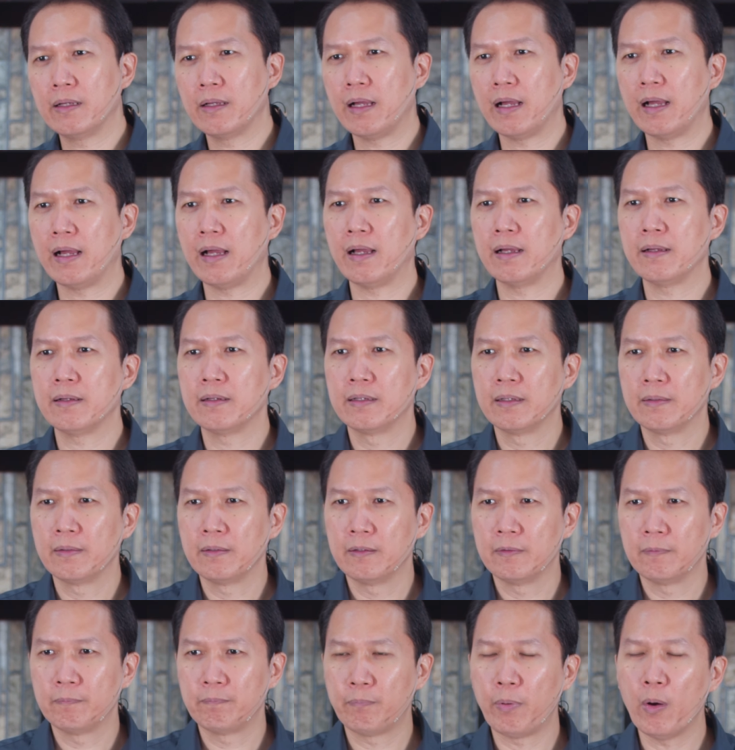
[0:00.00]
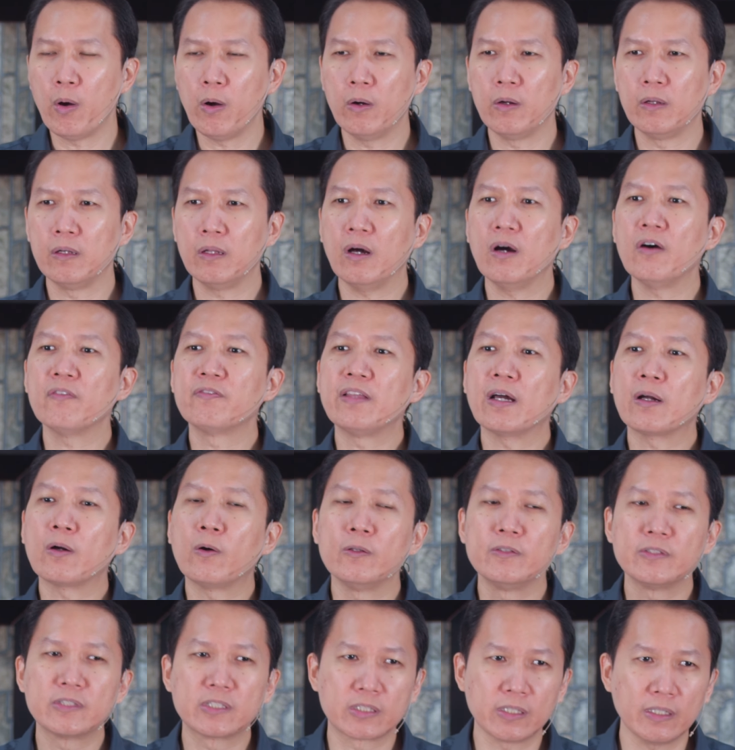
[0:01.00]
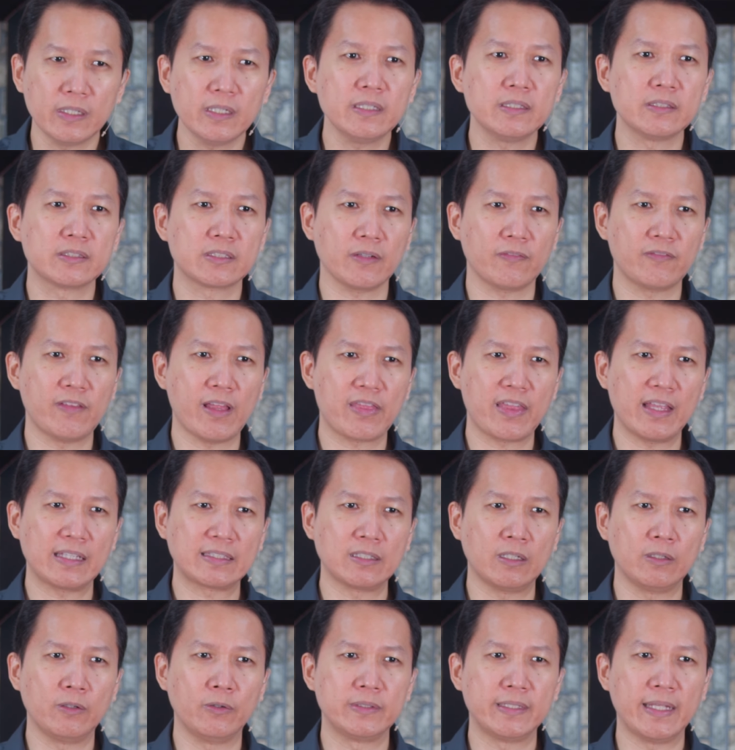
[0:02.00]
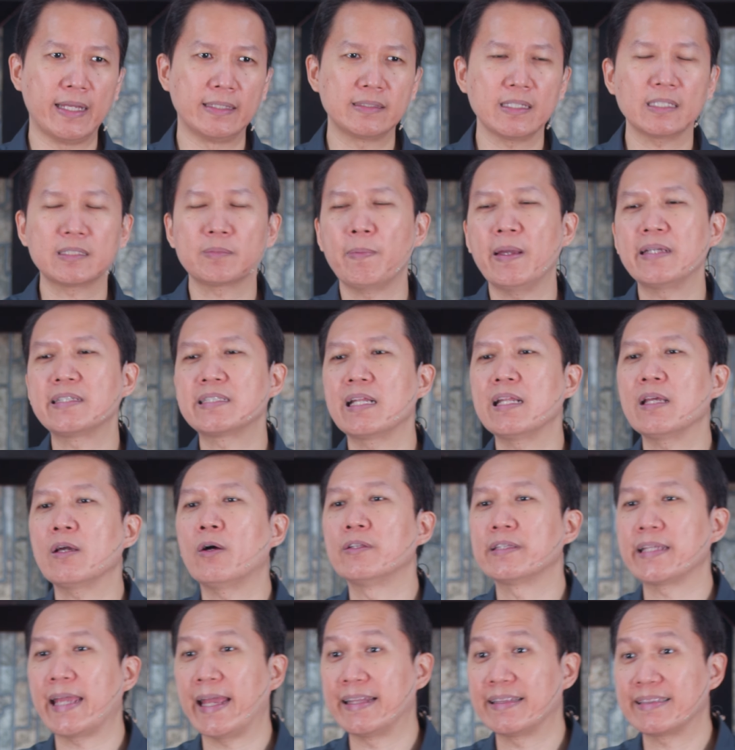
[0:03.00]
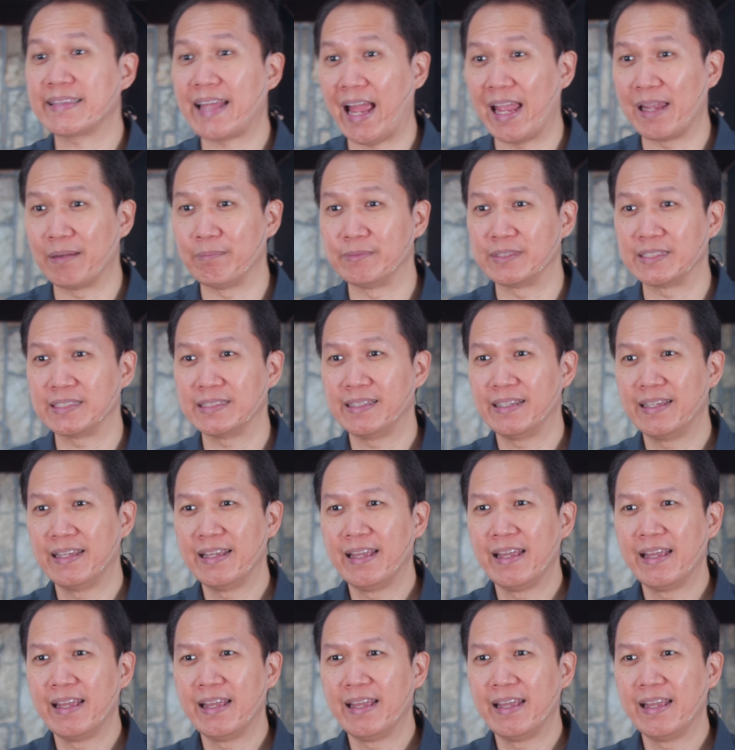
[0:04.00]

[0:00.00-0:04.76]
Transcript: uh, Paul of the concerns of the Thessalonians, especially on end times.